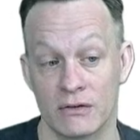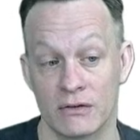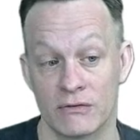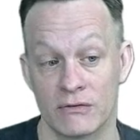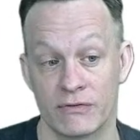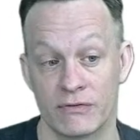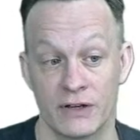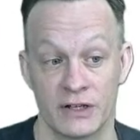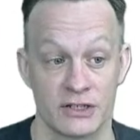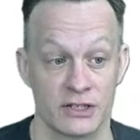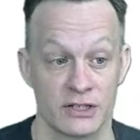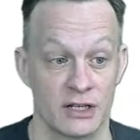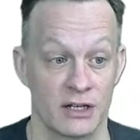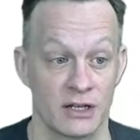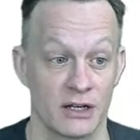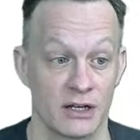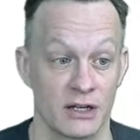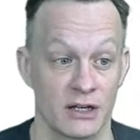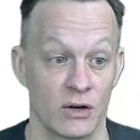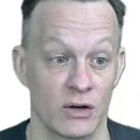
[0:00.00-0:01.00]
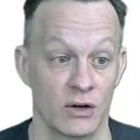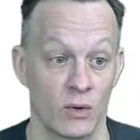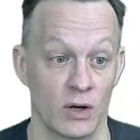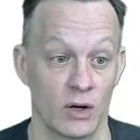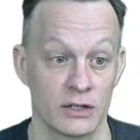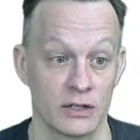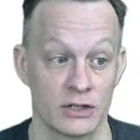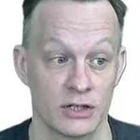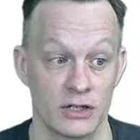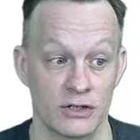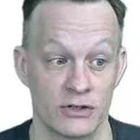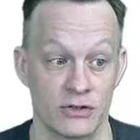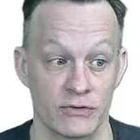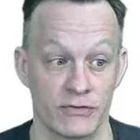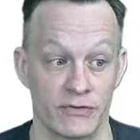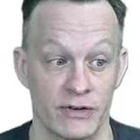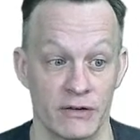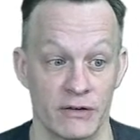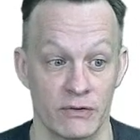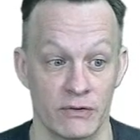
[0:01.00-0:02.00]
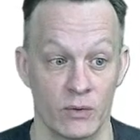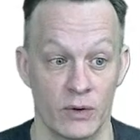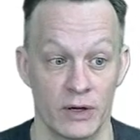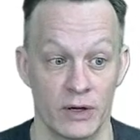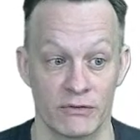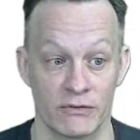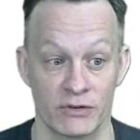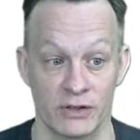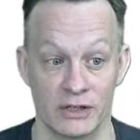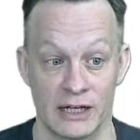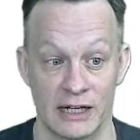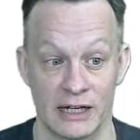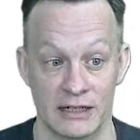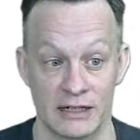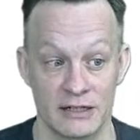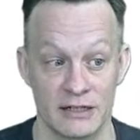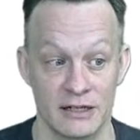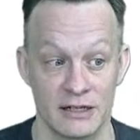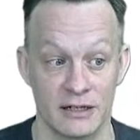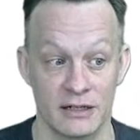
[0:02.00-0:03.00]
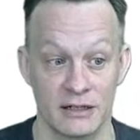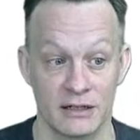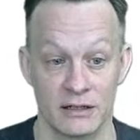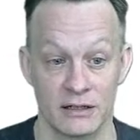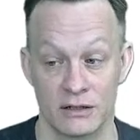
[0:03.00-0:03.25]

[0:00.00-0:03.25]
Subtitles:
Fixing a watch is your favorite way of relaxing.